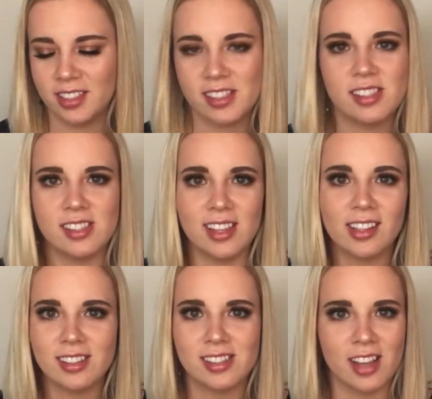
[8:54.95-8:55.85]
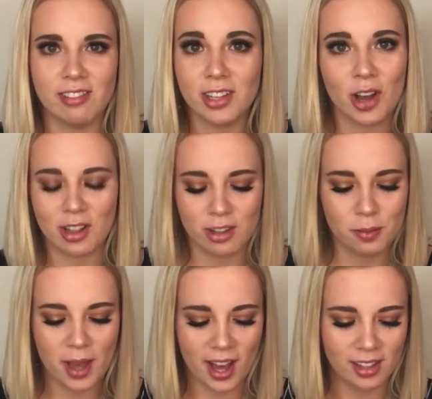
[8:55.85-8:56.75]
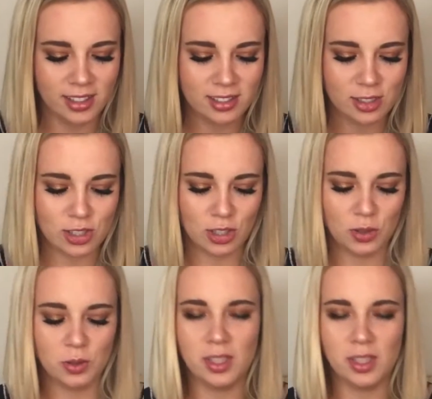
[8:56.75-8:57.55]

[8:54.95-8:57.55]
6, 7 other palettes too.